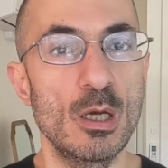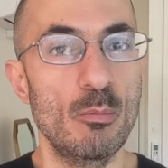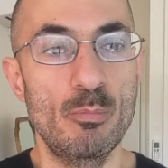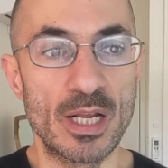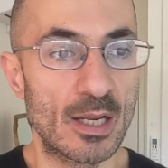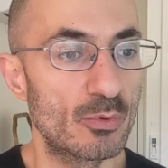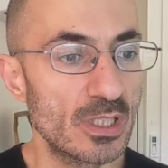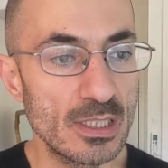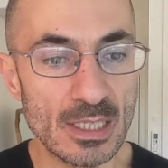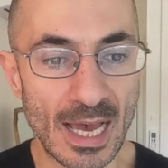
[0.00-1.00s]
But I
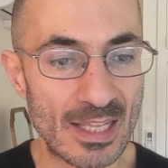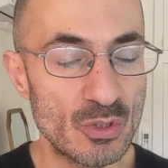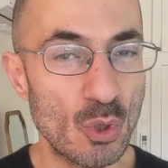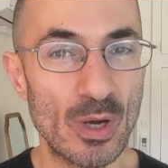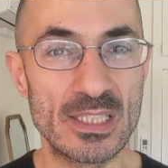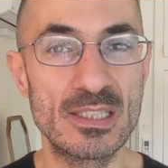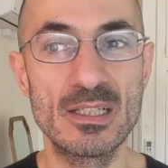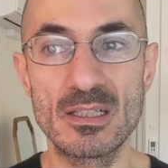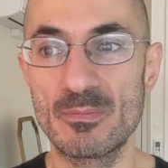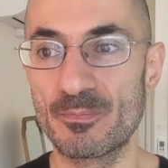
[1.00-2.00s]
really had no
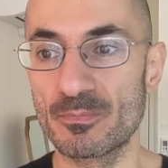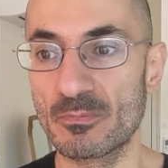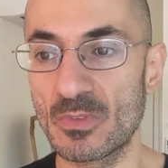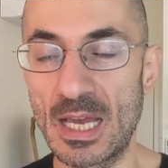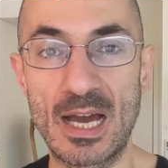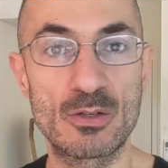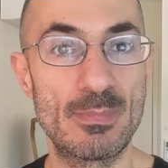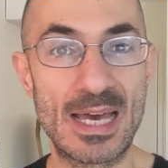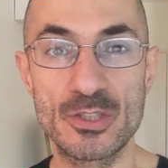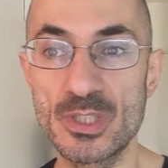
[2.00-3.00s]
idea how to
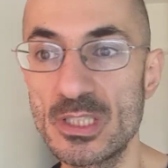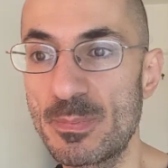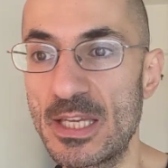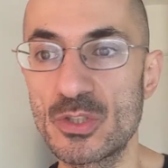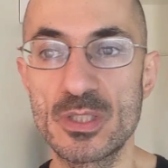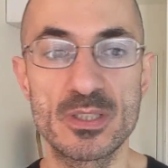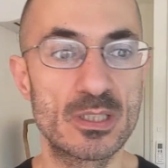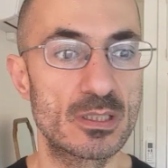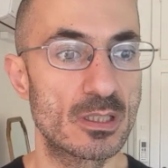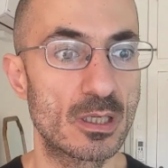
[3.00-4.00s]
manage these
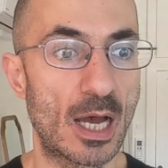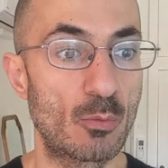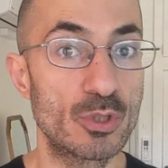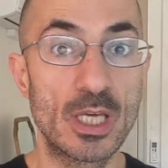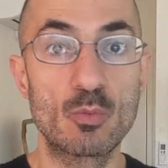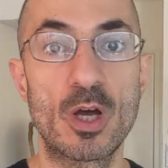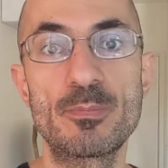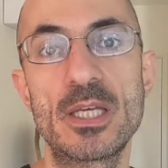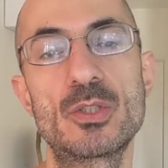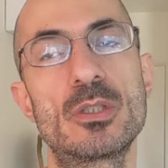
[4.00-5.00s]
patients. I would get
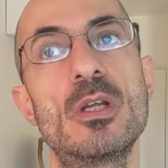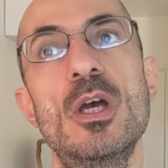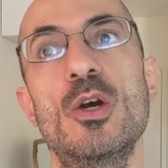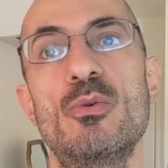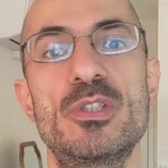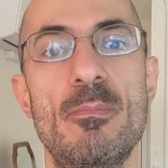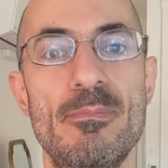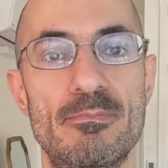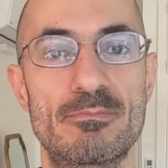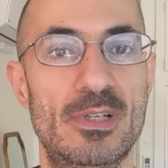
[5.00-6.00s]
one patient who's
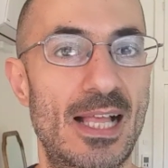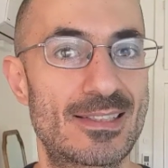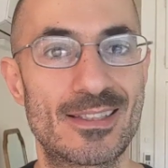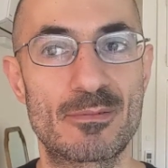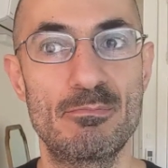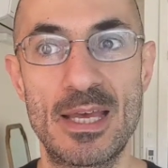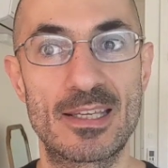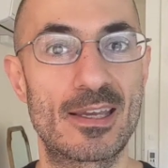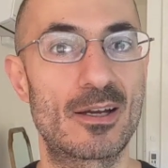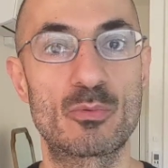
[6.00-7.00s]
a classic
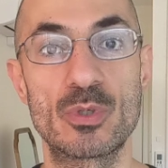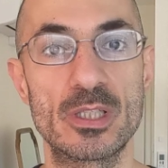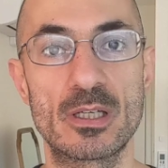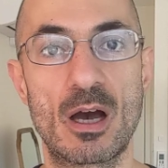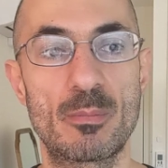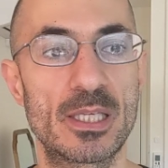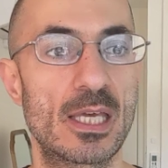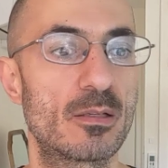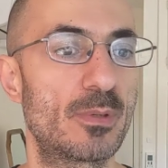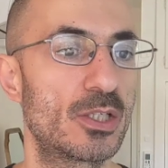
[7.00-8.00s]
Medicare, really
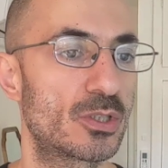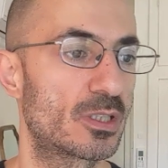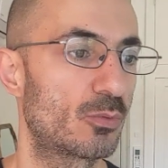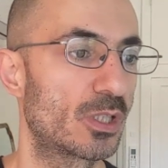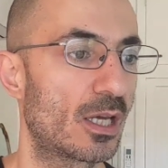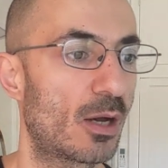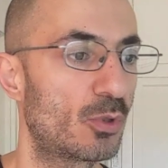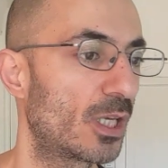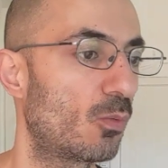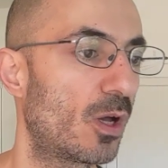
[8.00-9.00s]
complicated patients. I would
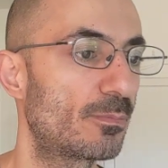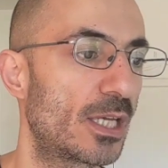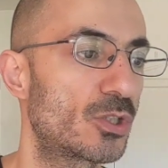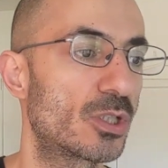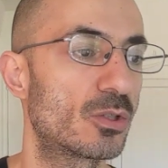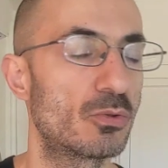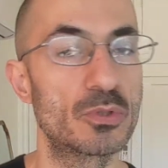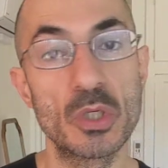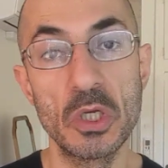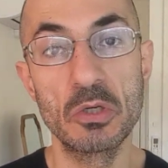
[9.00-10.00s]
get one patient
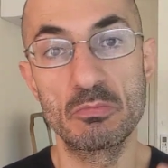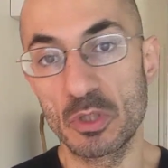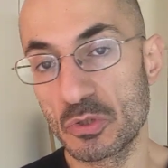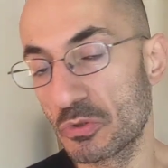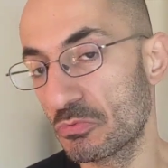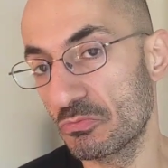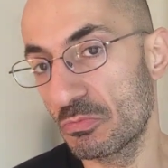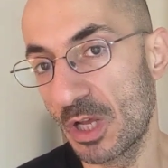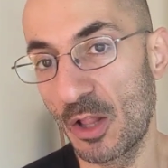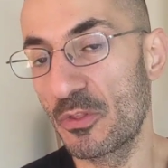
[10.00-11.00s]
who's much
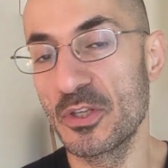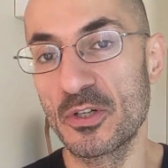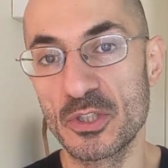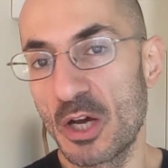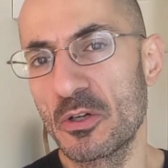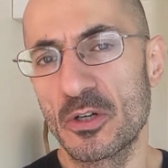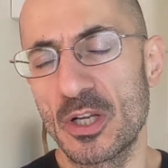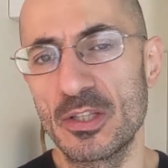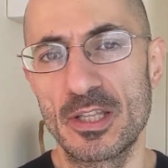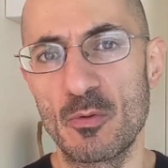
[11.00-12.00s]
healthier, younger,
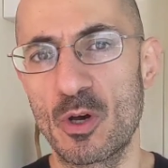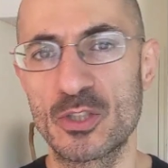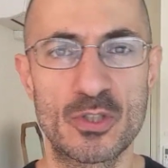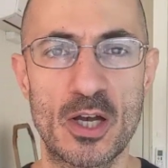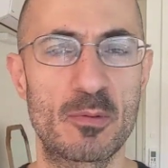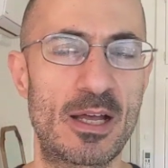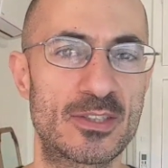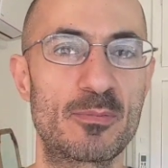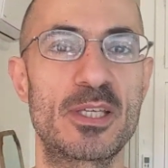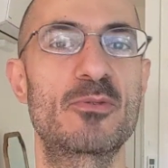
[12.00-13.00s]
and they want to talk about
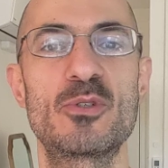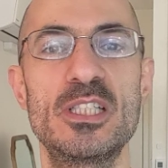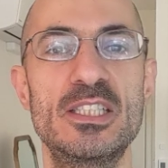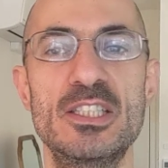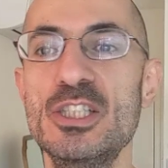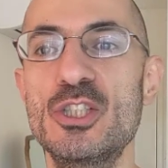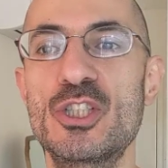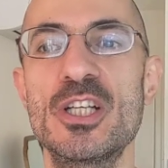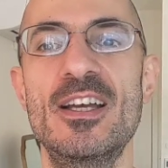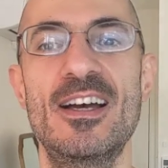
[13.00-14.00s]
something really
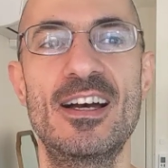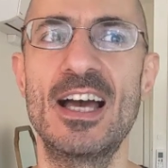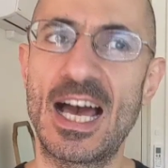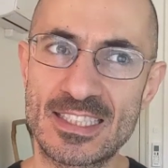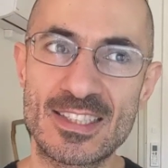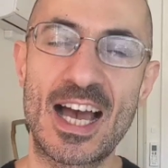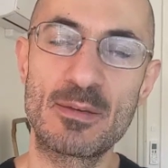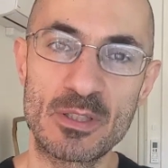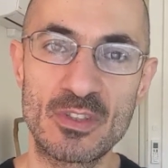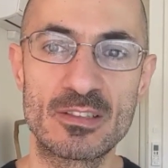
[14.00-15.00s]
niche. At the
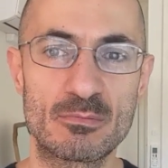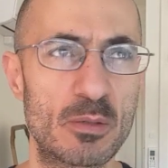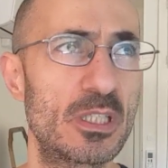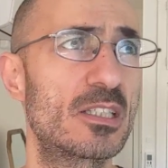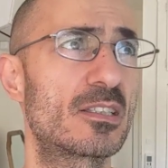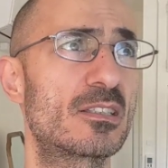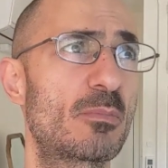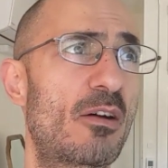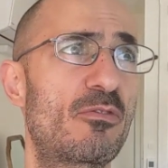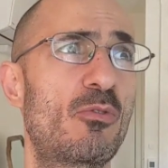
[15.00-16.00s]
time, even maybe this is
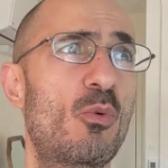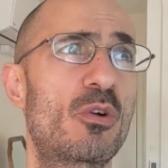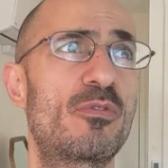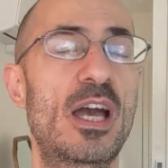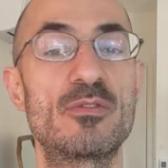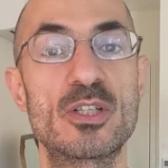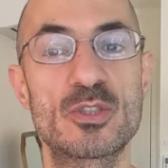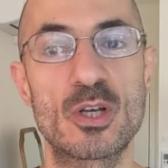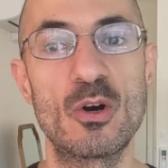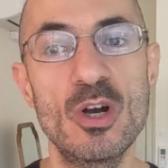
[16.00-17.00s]
about 4 or 5
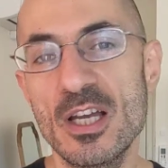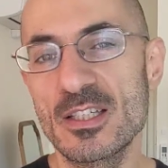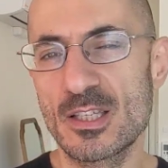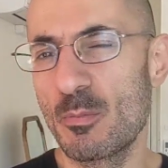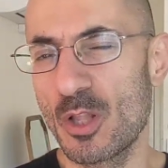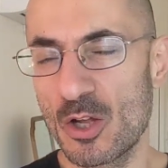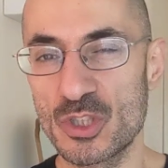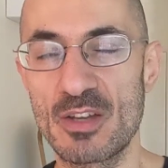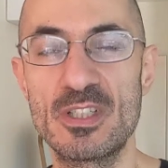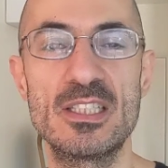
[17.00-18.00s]
years ago, some
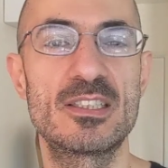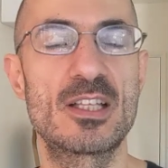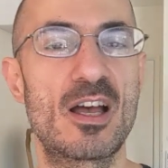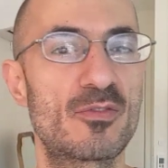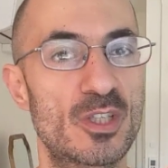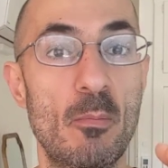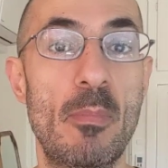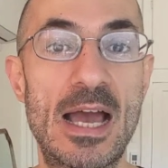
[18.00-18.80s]
longevity stuff, some